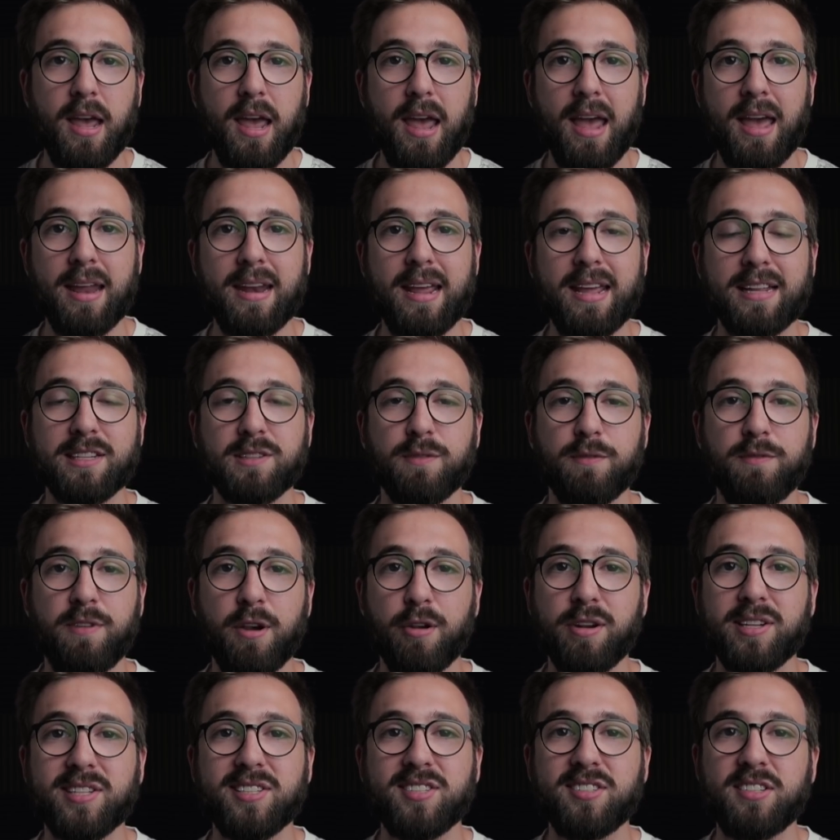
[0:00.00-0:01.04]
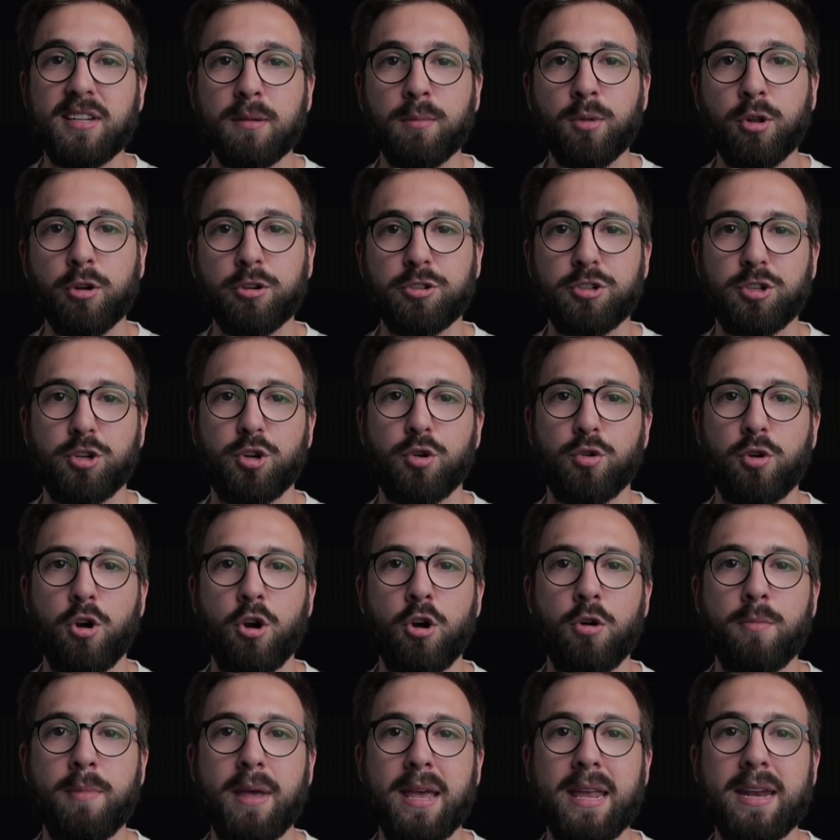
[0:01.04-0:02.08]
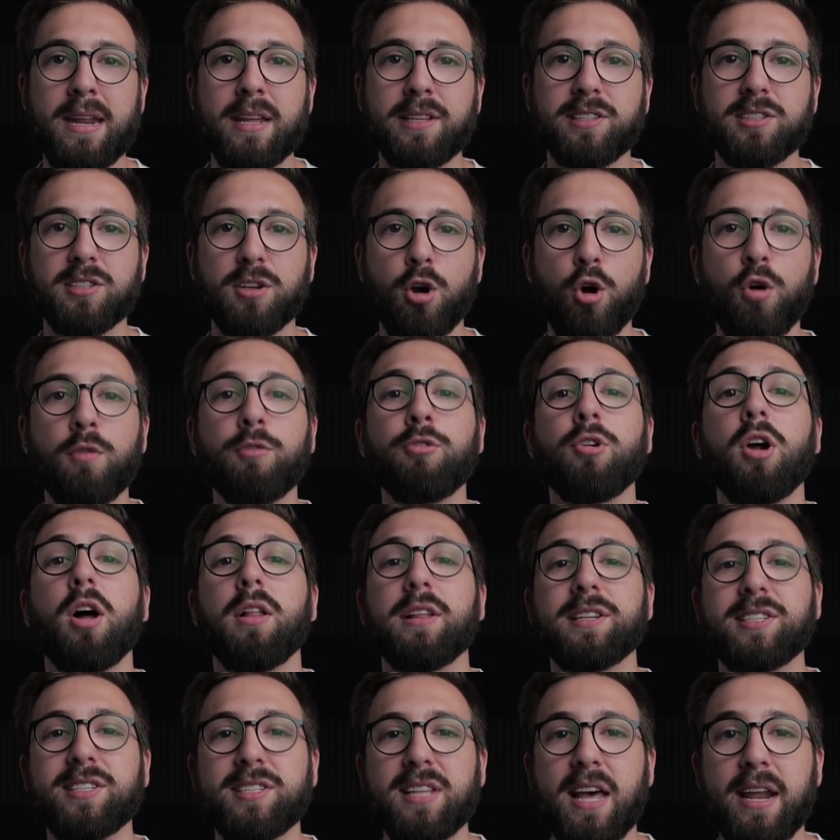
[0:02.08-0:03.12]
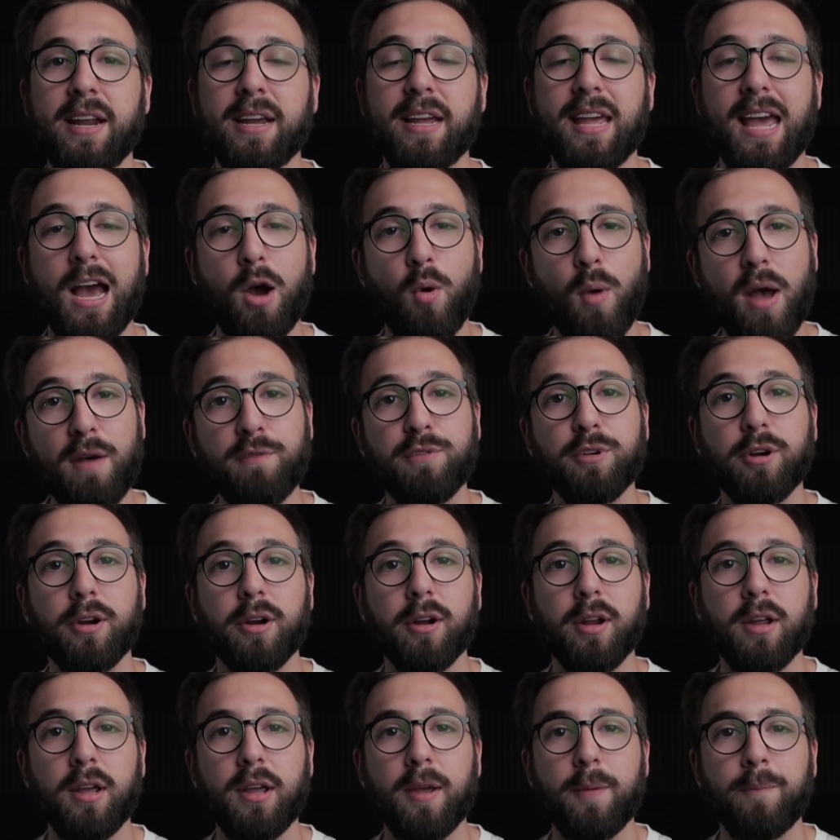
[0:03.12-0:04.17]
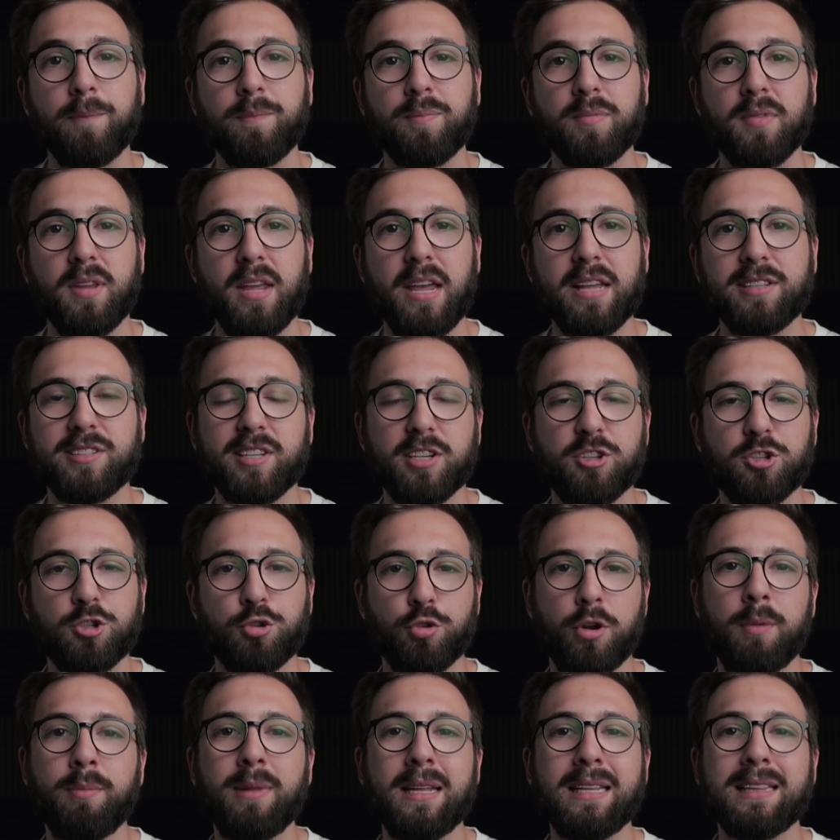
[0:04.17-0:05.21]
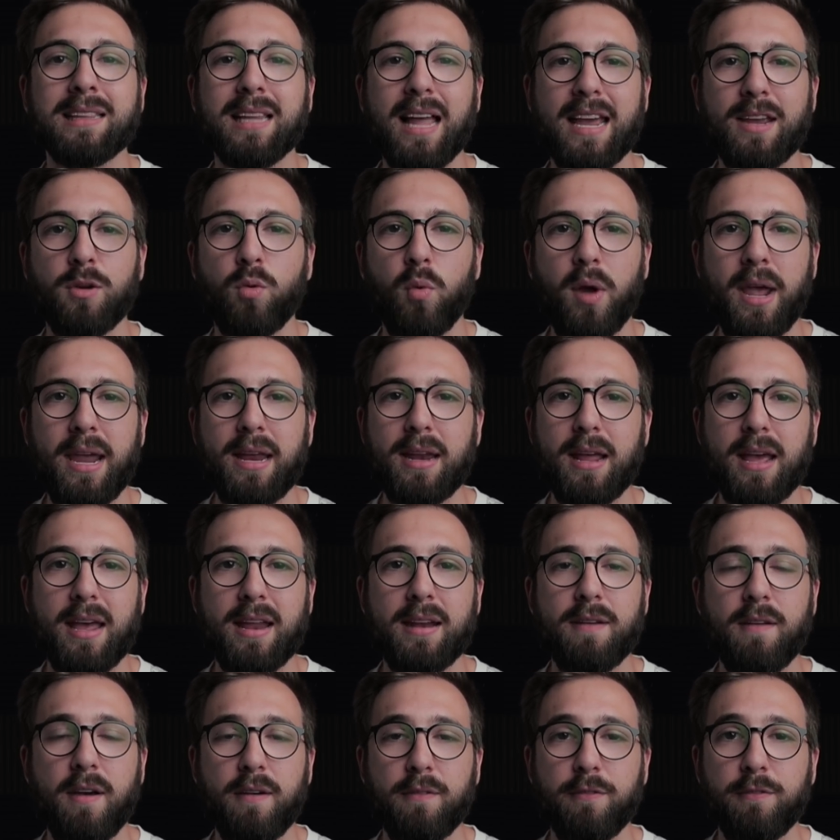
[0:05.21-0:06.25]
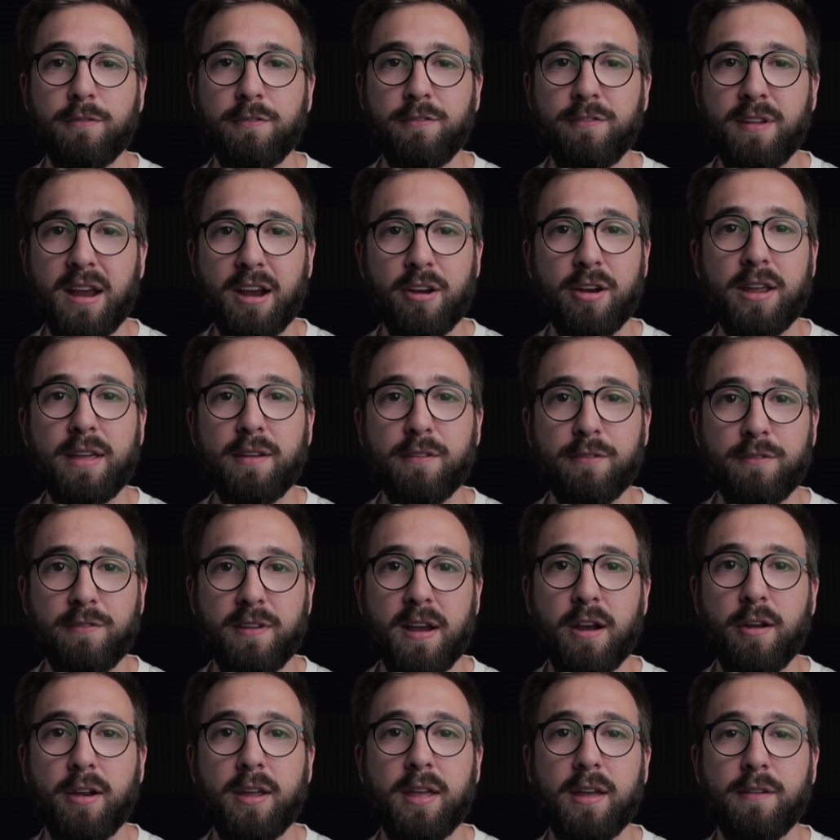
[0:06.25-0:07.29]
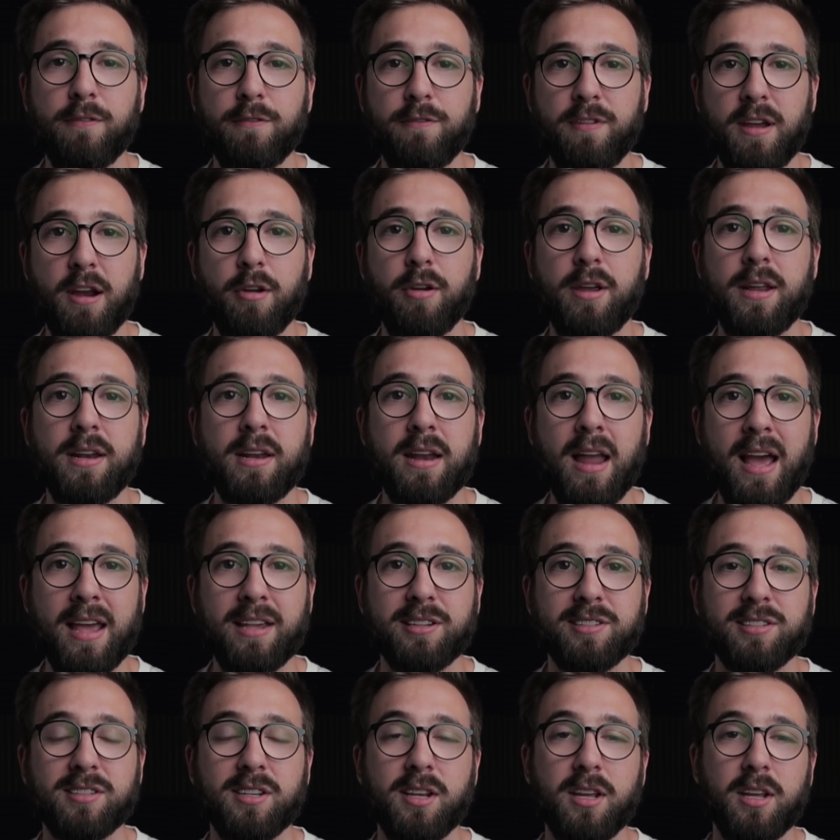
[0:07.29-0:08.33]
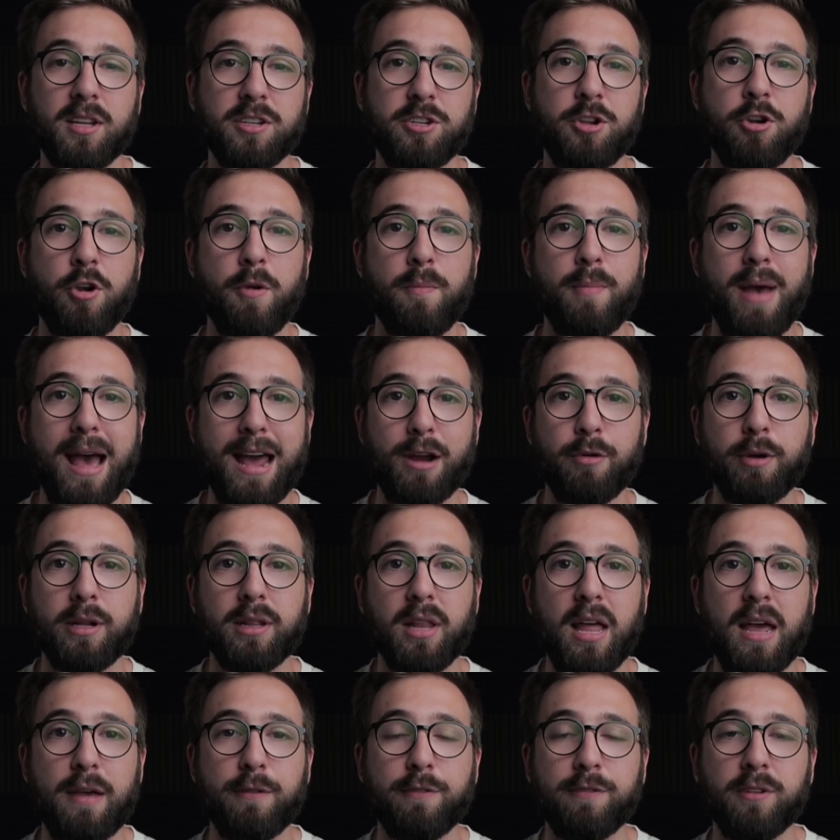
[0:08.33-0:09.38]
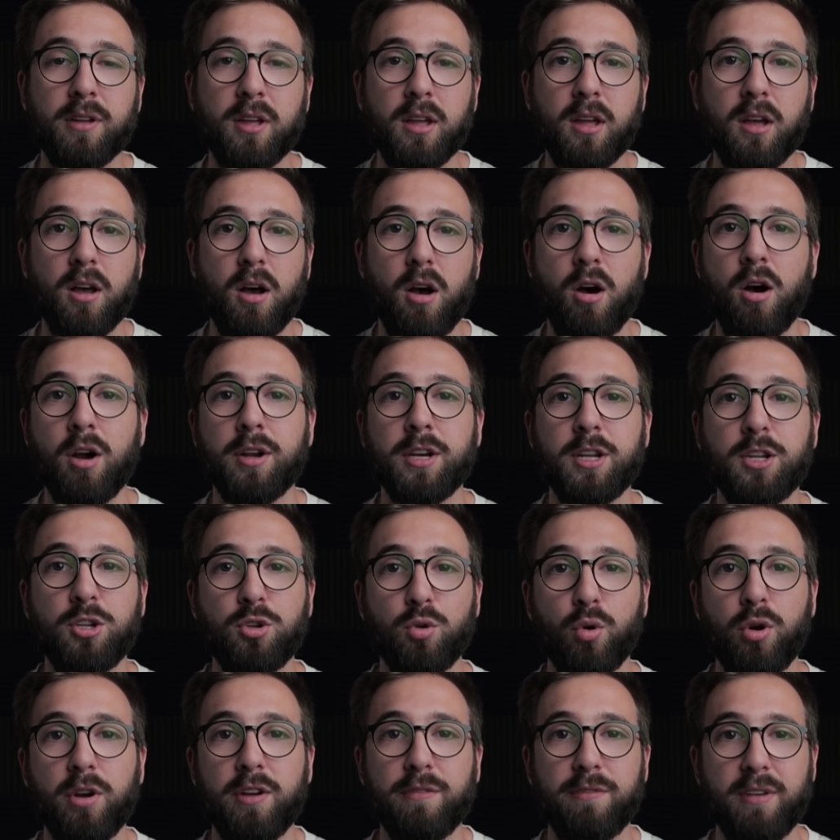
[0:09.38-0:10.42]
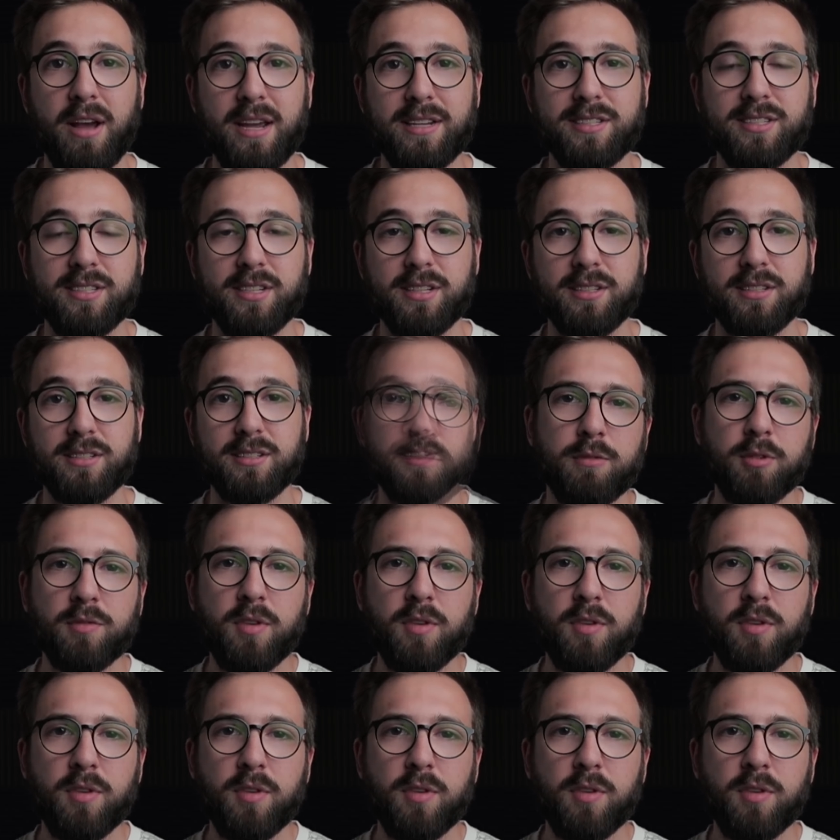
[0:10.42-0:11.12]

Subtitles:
and it's very similar to Chrome in its overall aesthetic. However, it's extremely lightweight and very, very, very nice to your battery life on your devices.